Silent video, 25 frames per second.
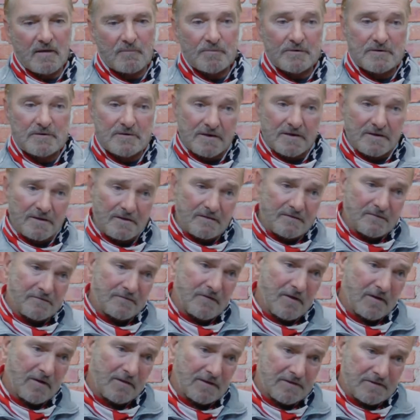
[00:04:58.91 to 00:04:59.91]
particularly
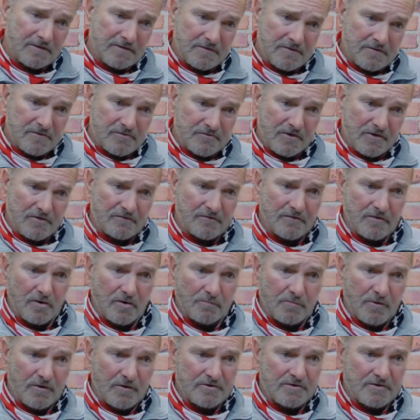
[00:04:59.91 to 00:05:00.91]
volunteer driven or
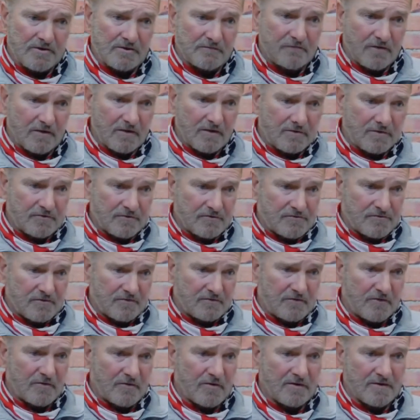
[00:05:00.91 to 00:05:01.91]
partially volunteer
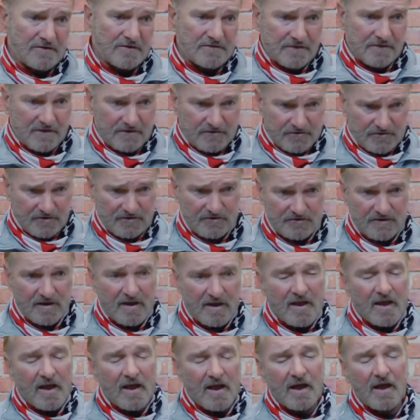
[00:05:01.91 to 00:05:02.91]
driven organizations
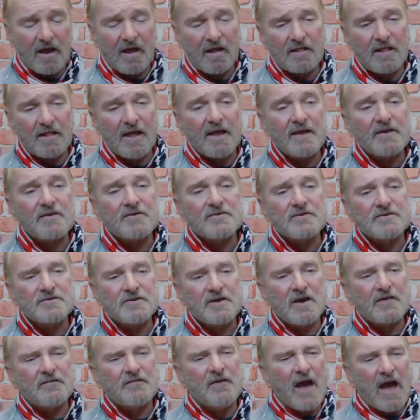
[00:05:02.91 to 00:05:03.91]
uh, like
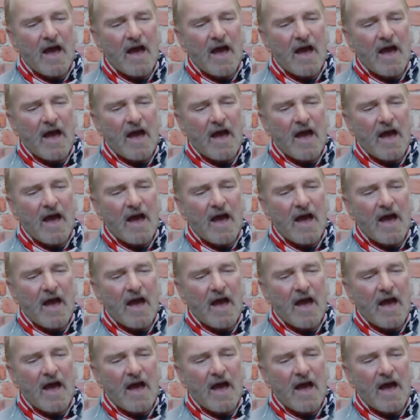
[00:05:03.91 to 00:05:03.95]
yourself.